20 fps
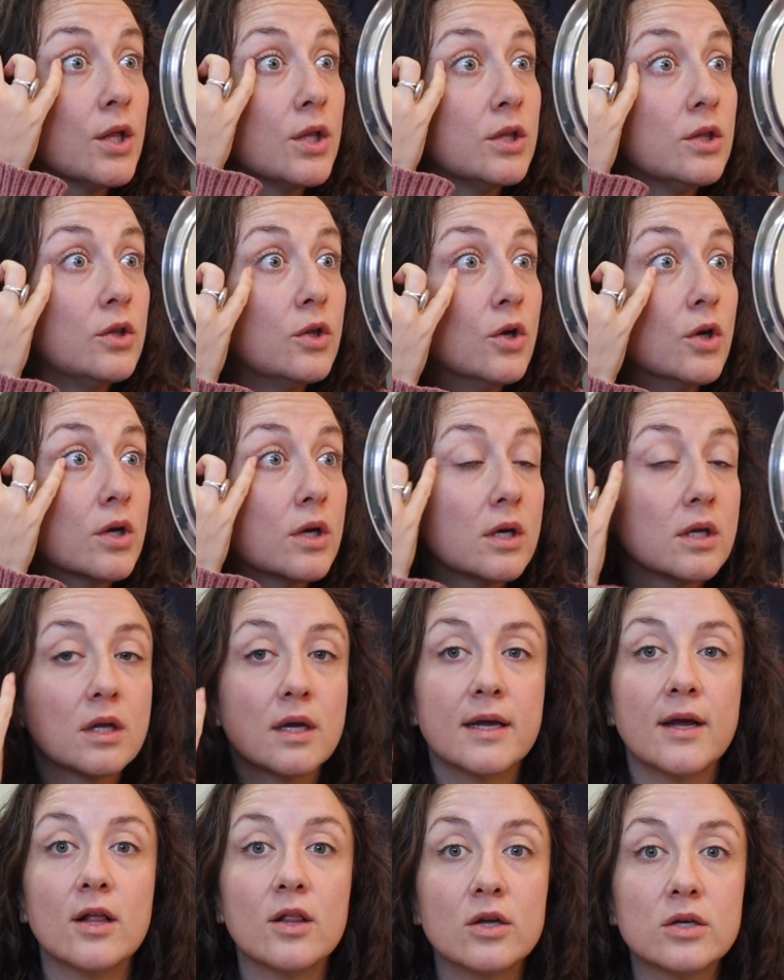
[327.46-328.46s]
look,
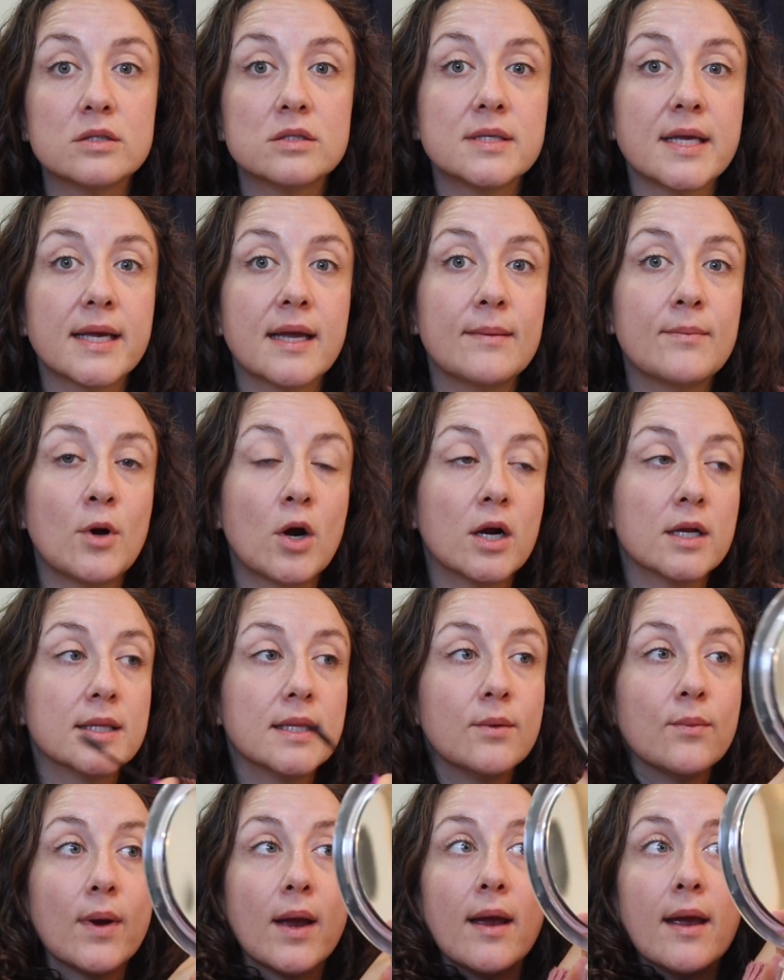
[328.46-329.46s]
it looks like I'm
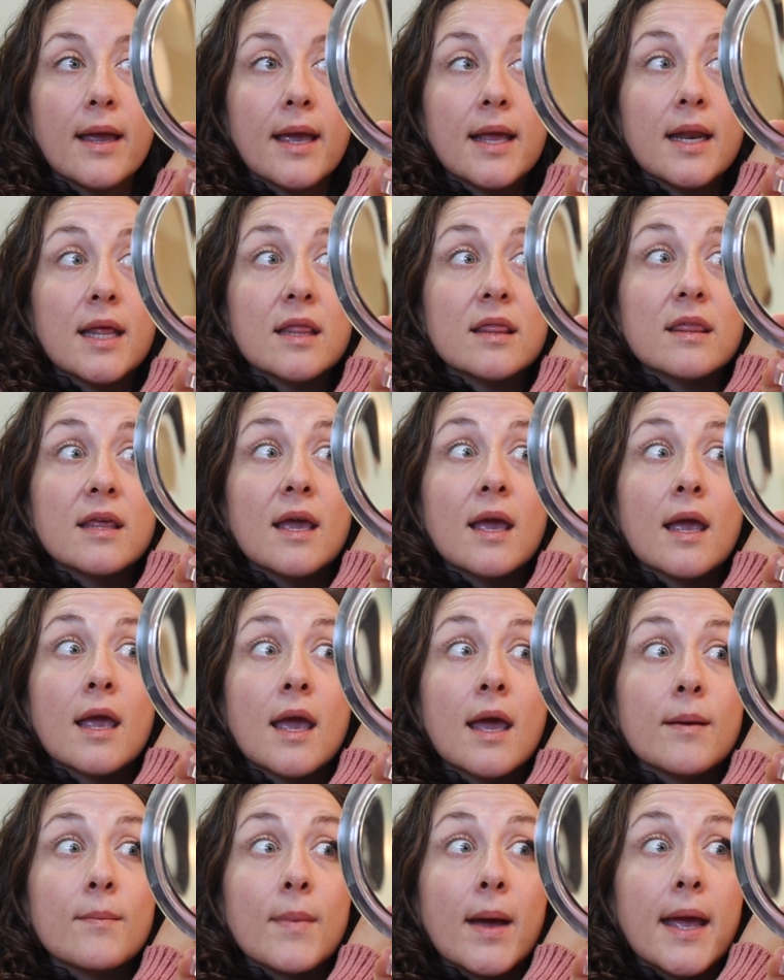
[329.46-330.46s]
hardly wearing
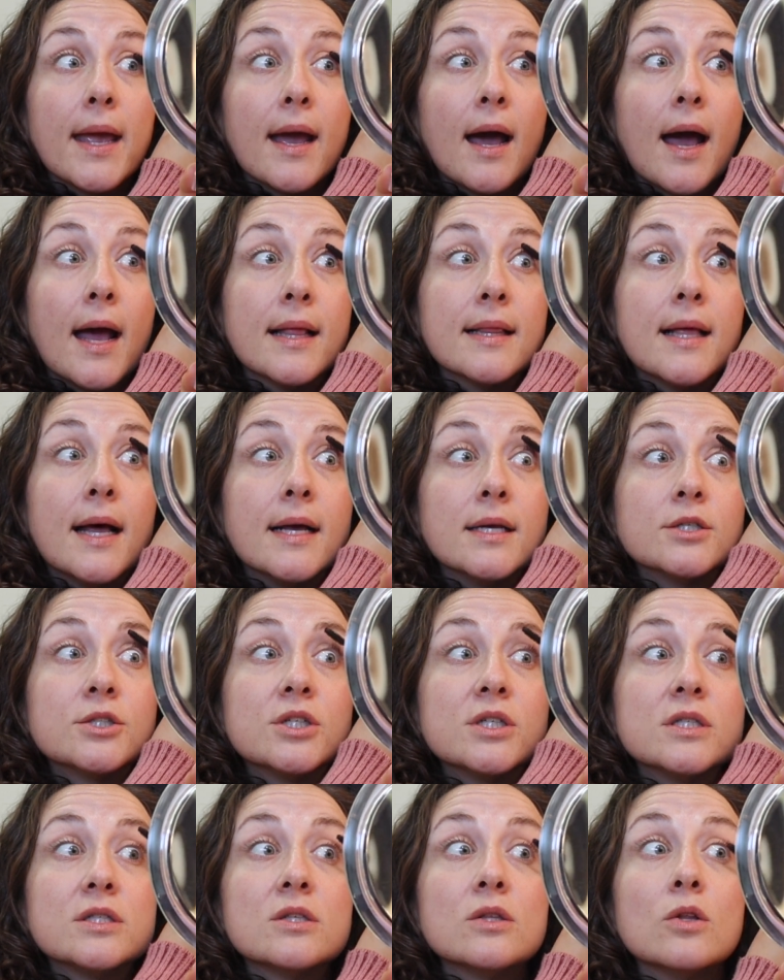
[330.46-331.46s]
anything and my
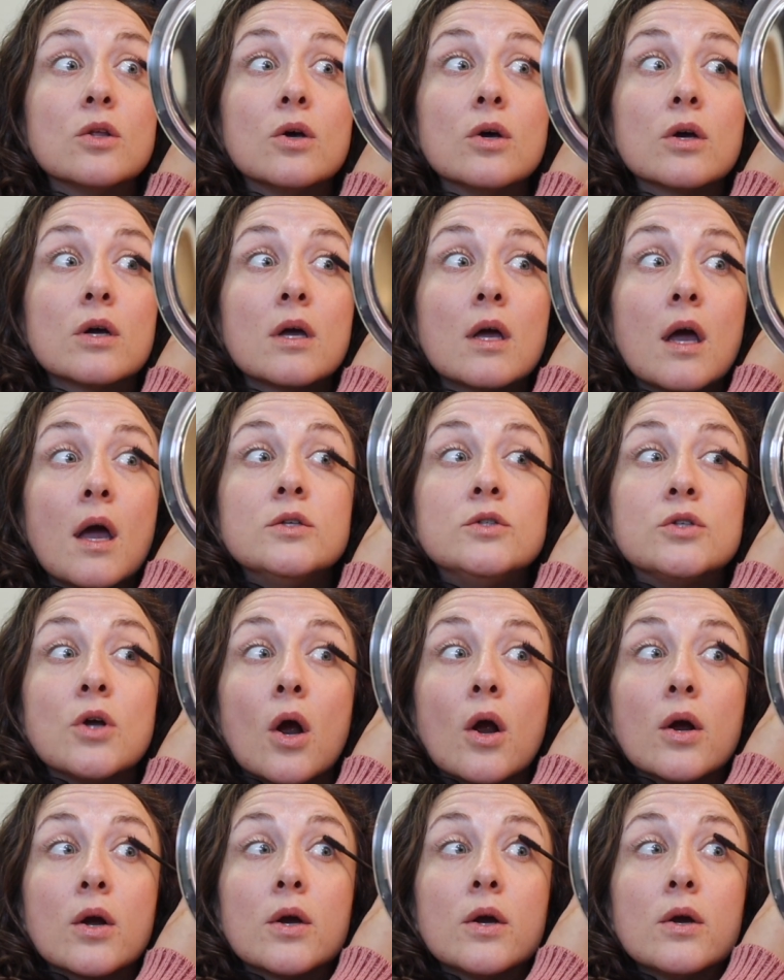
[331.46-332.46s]
eyelashes look
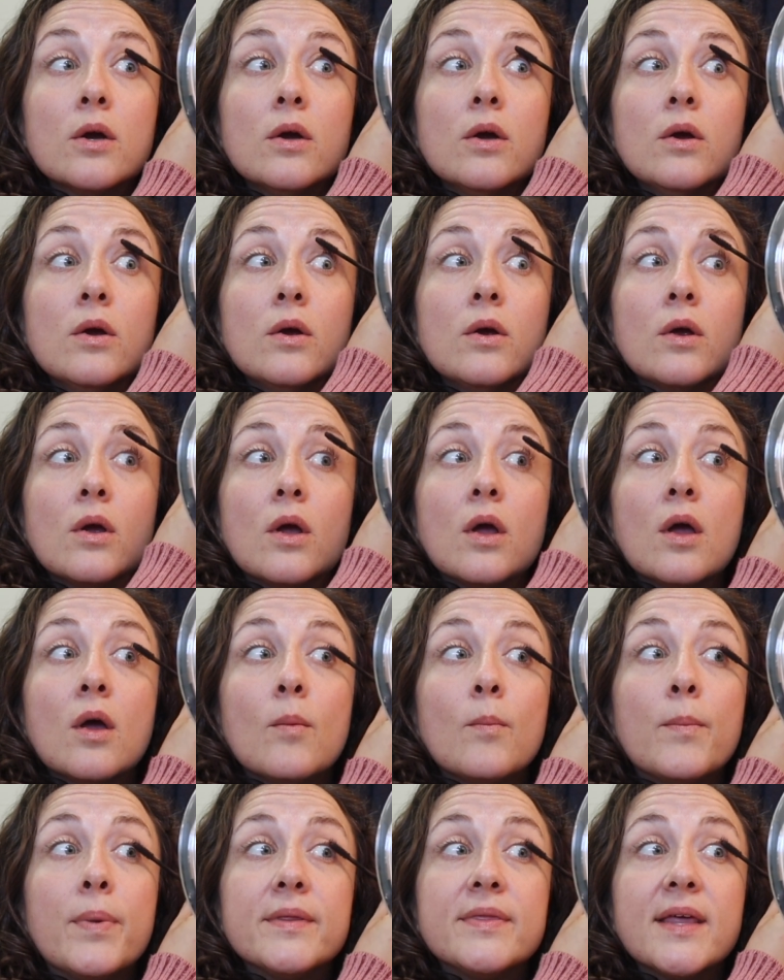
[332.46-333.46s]
darker
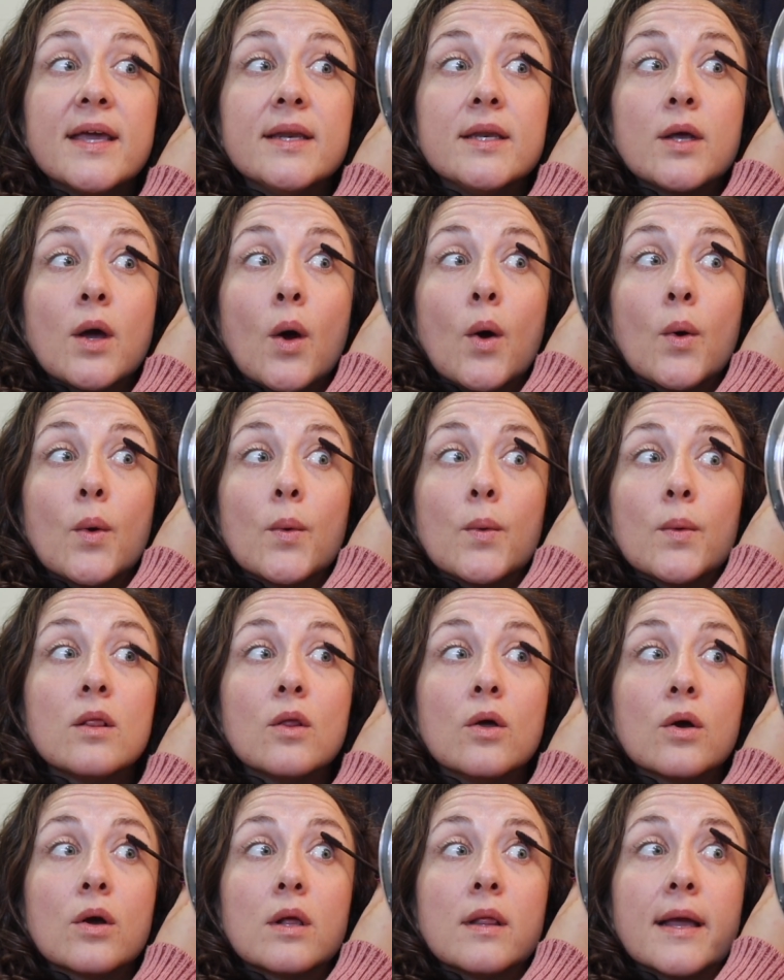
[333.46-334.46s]
but they don't
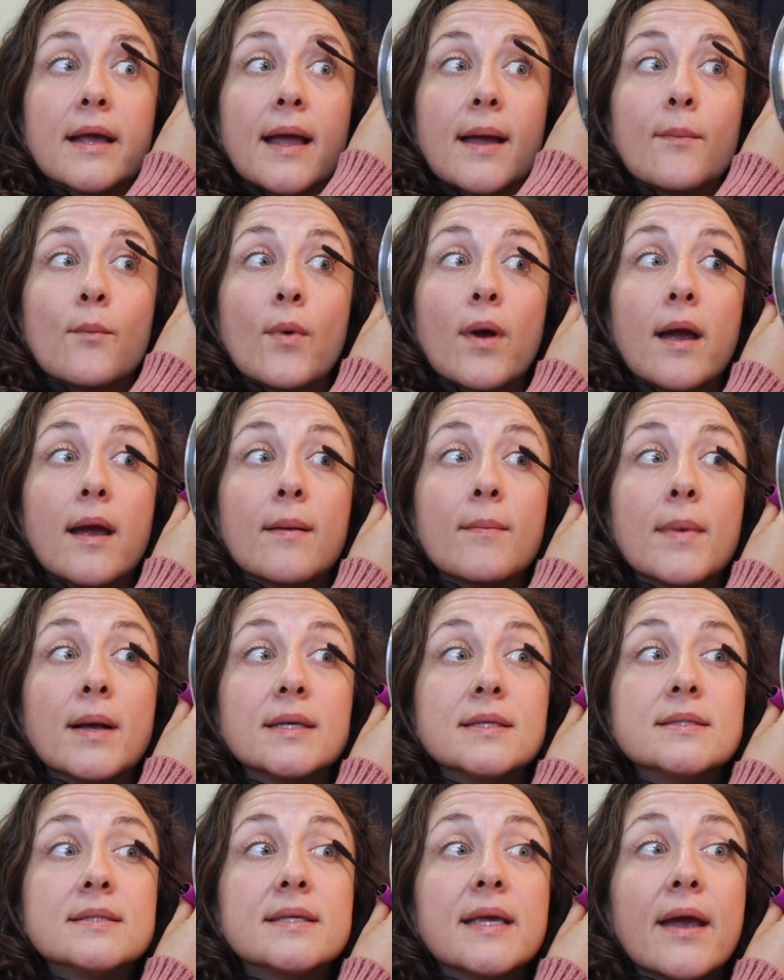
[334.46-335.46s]
look like I'm wearing
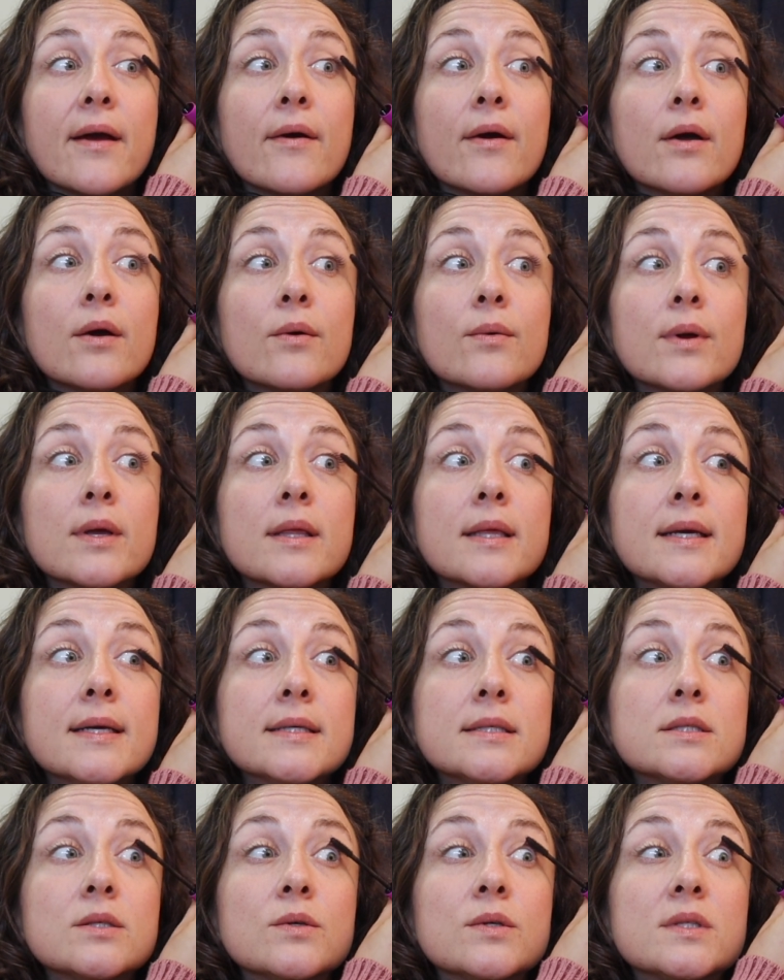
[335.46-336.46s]
mascara
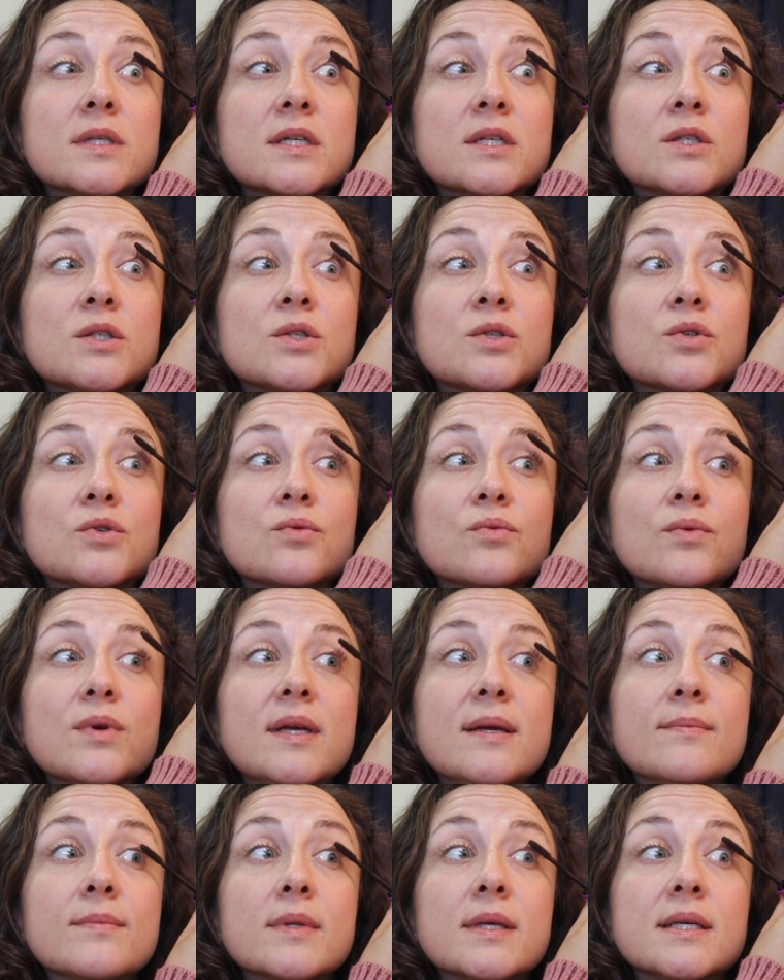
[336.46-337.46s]
really, so it's
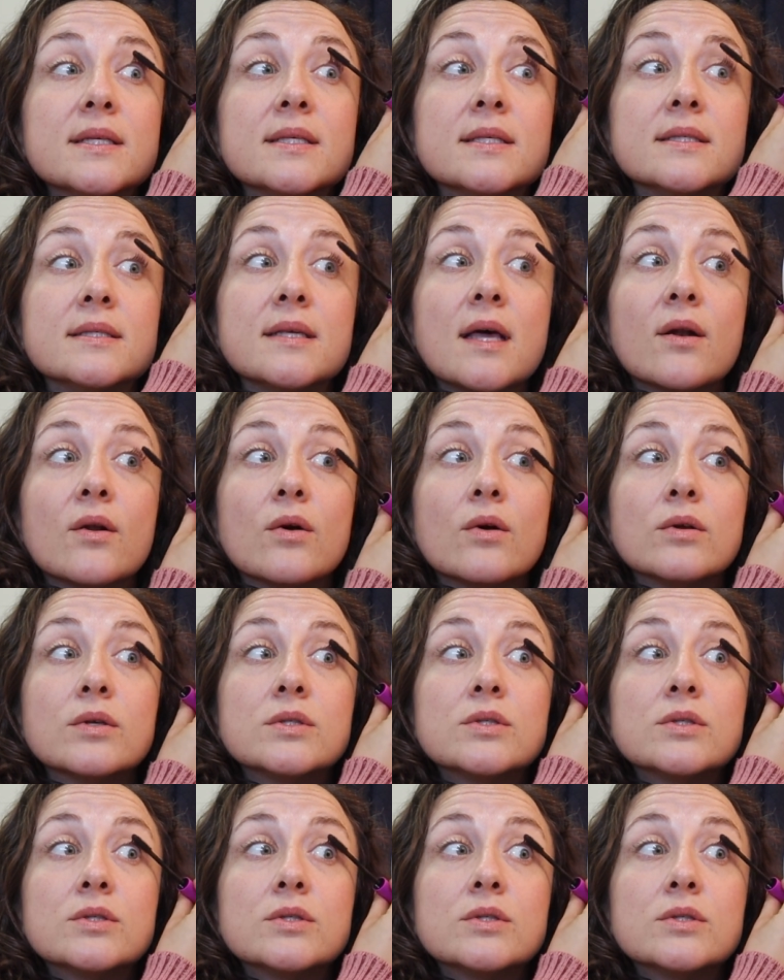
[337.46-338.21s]
extremely subtle.